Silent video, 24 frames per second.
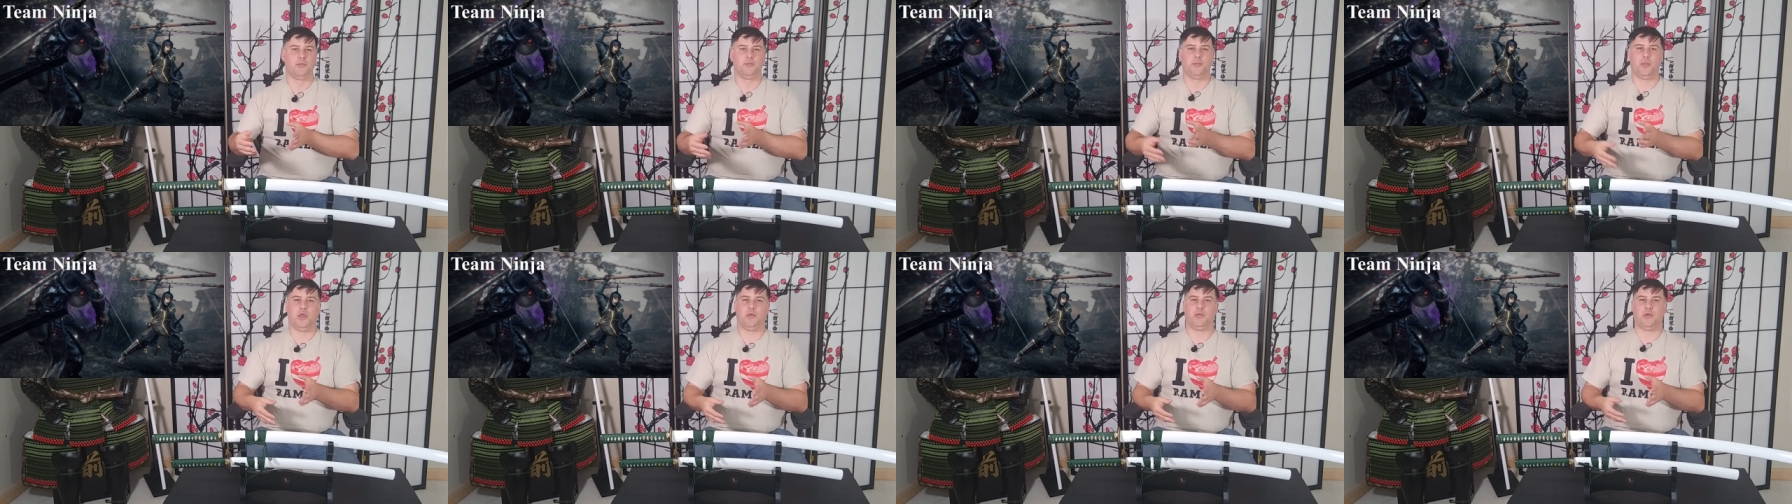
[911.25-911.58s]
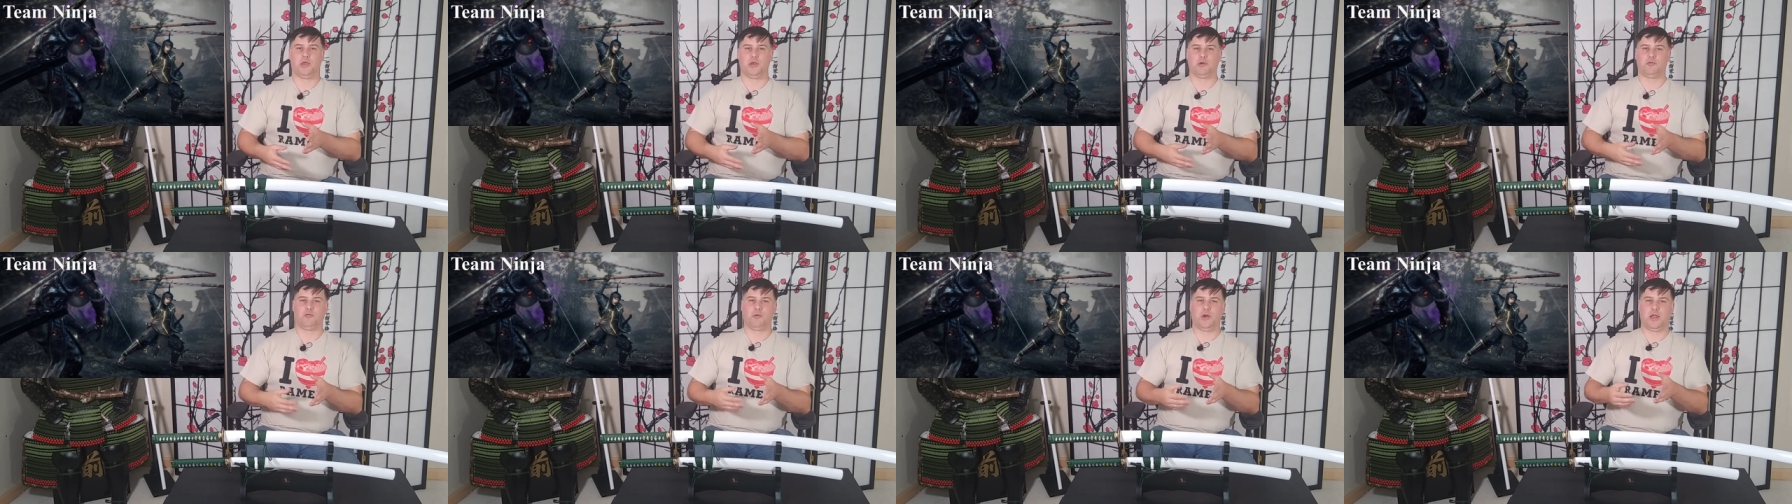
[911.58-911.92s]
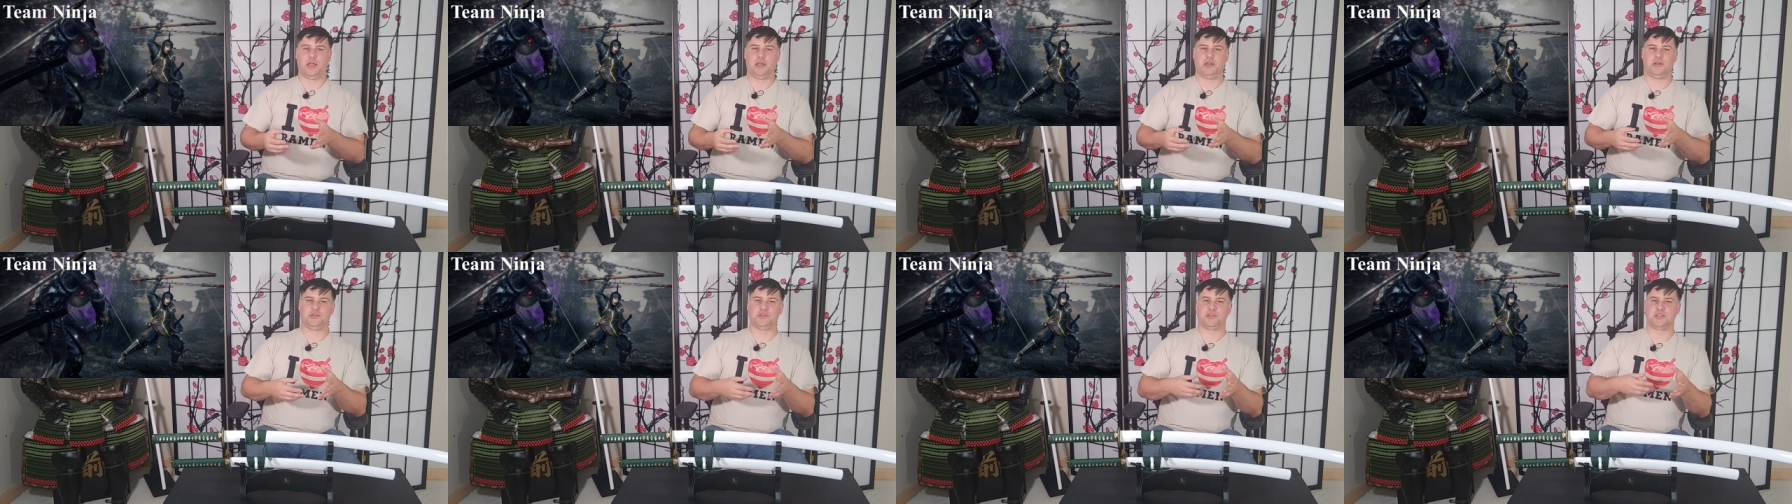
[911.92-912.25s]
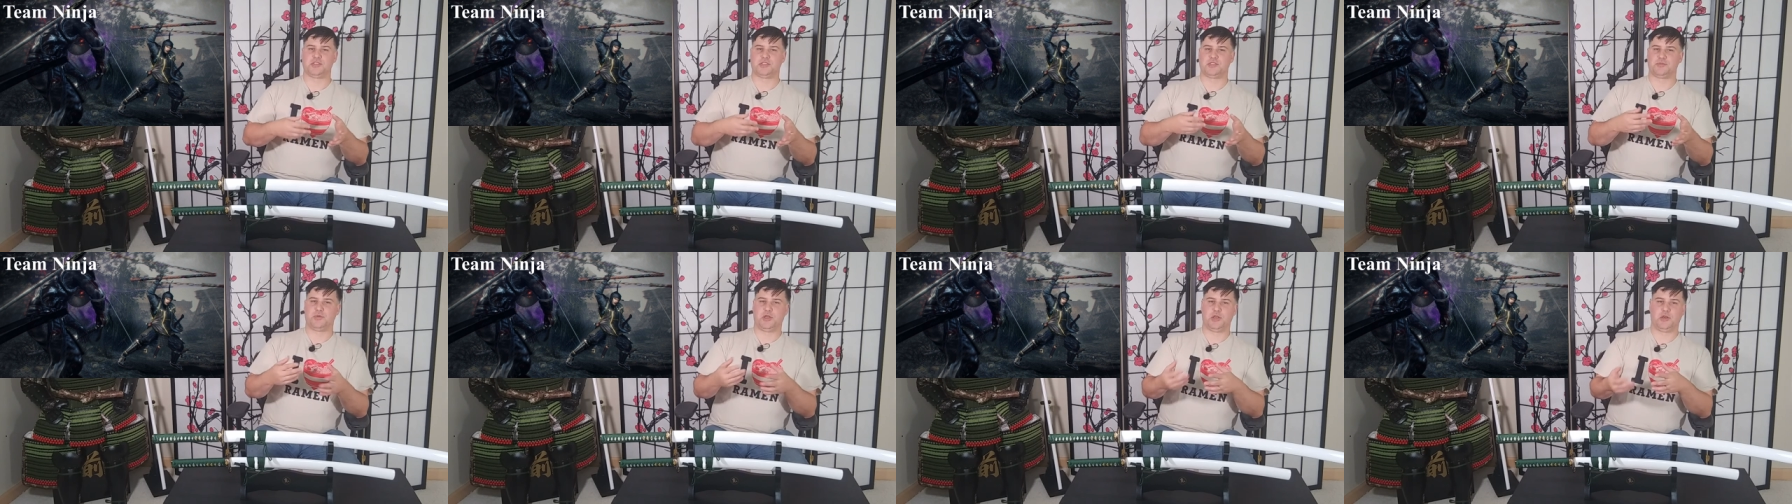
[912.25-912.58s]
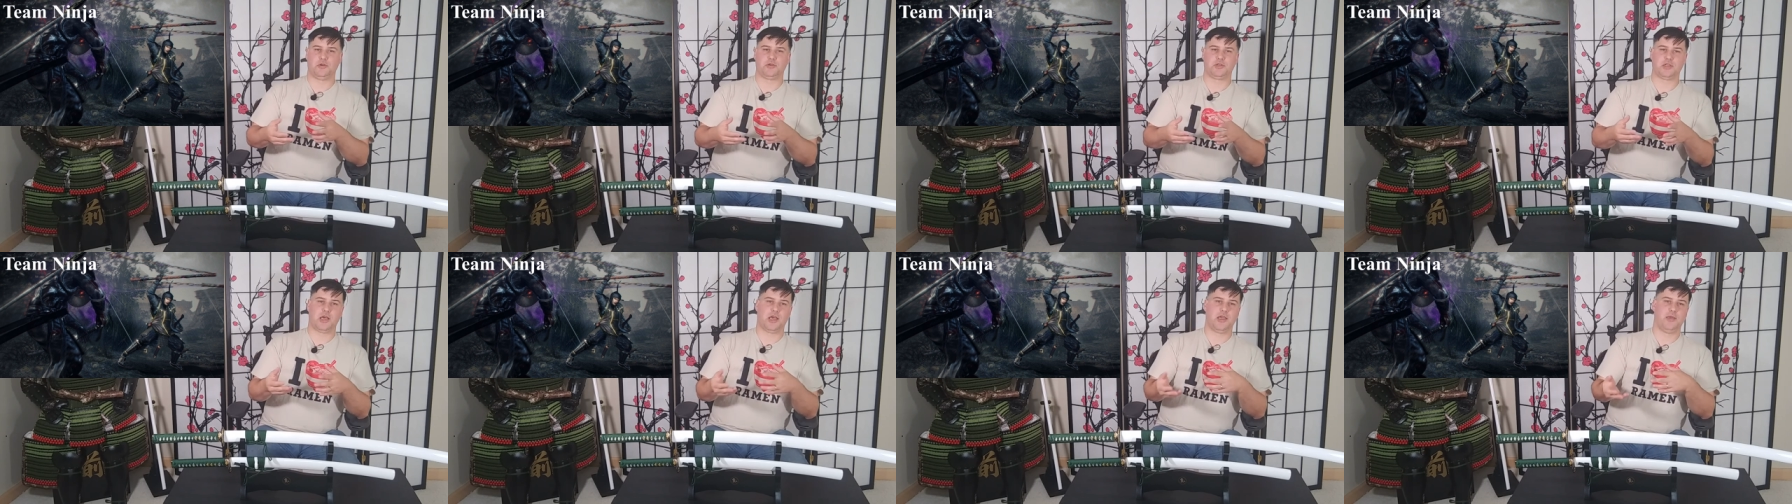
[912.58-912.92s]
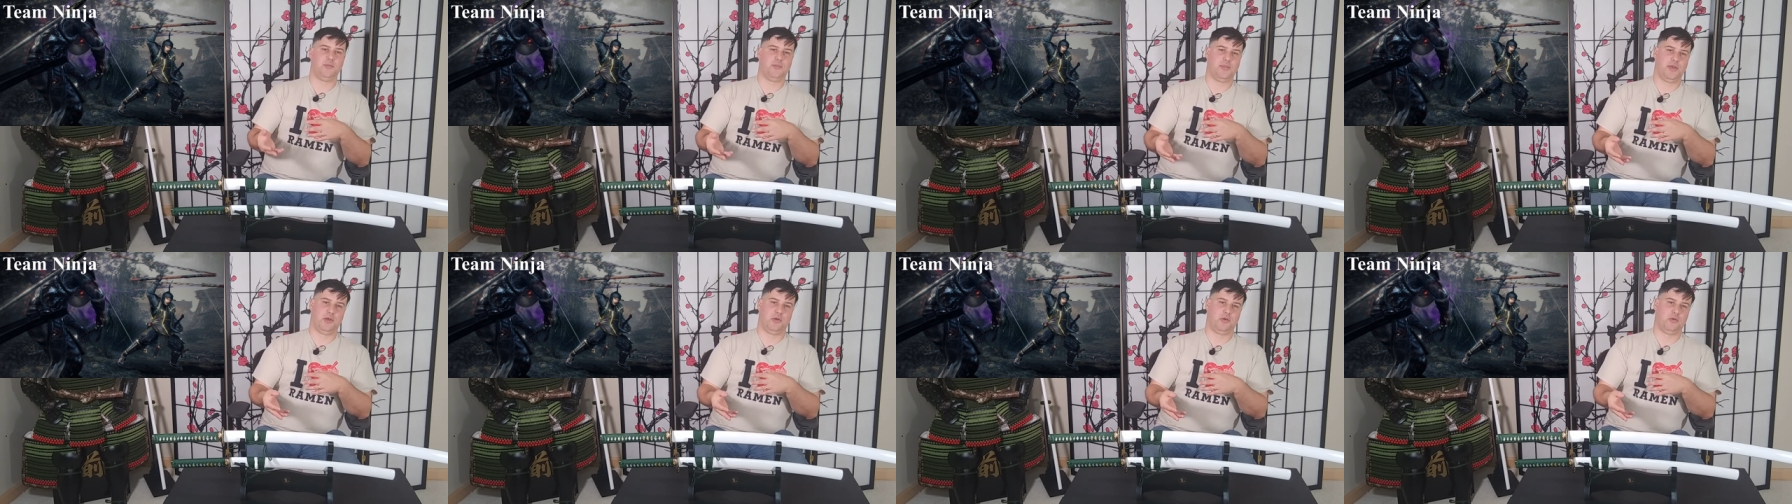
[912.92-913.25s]
maybe a range spear
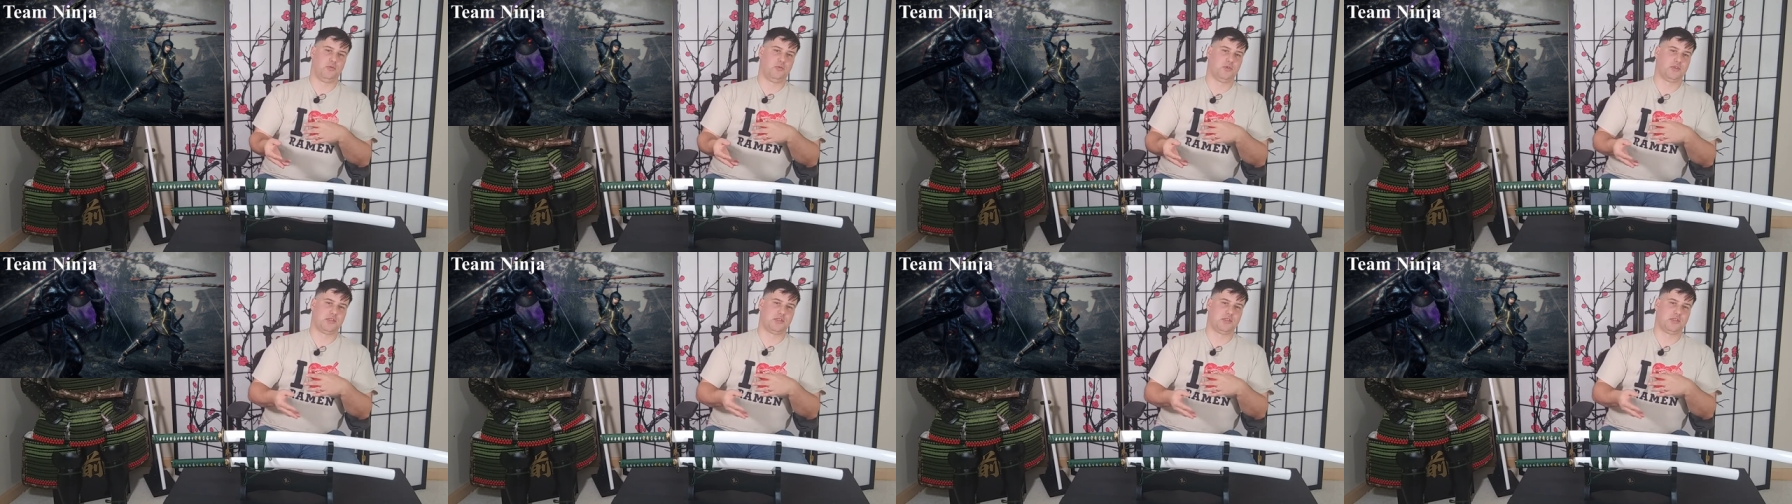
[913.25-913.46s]
type build